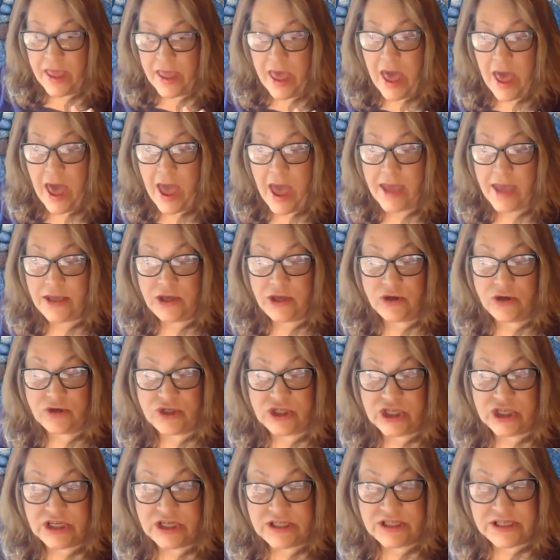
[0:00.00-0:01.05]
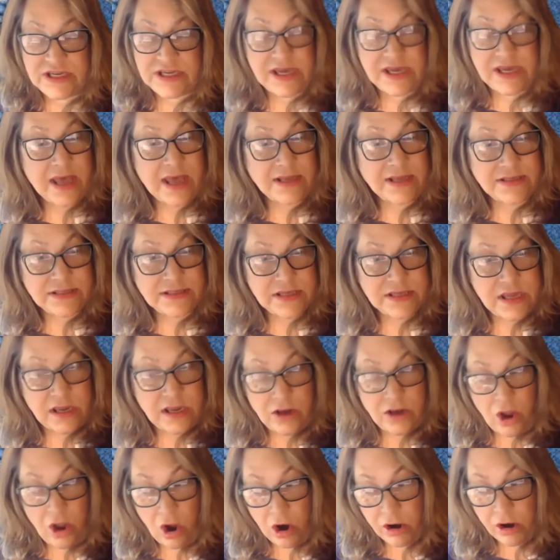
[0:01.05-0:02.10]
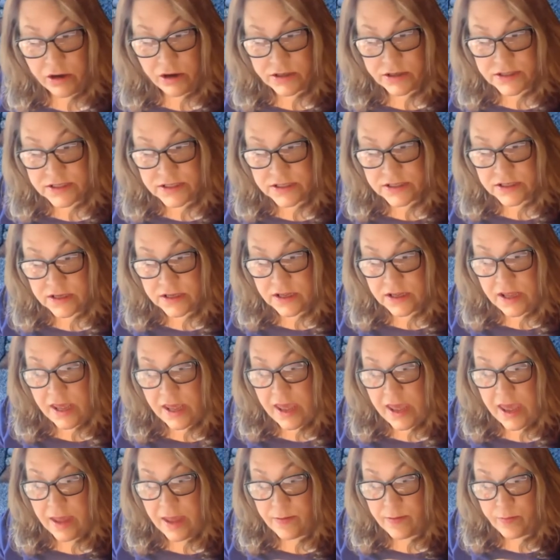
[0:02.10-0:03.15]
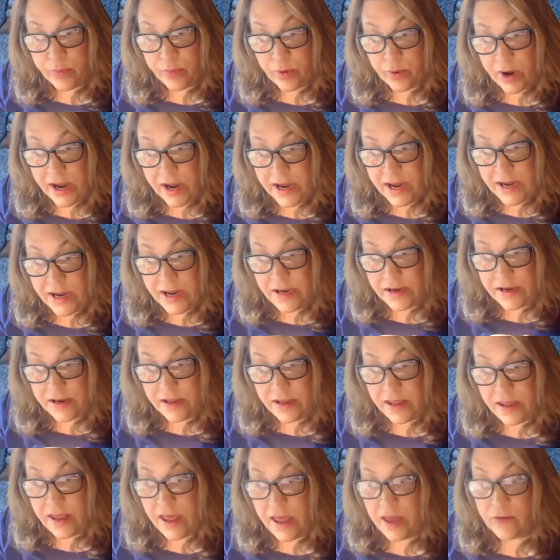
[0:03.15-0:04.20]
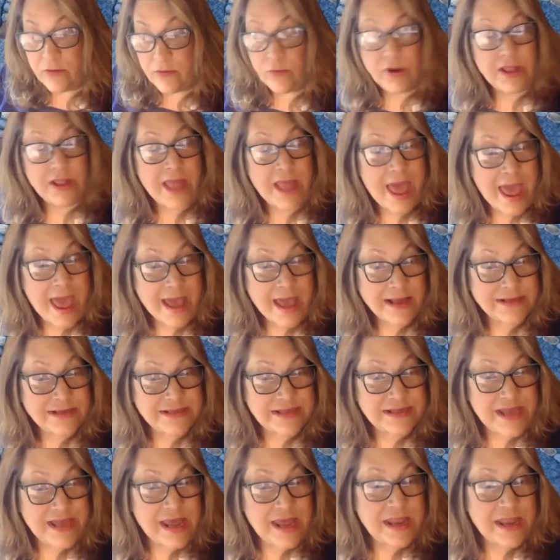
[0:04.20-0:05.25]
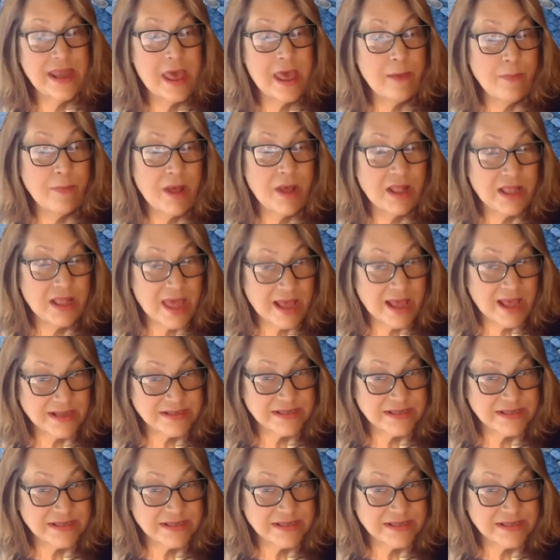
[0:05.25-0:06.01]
I use GTS and heart and brain and Relax and MLS,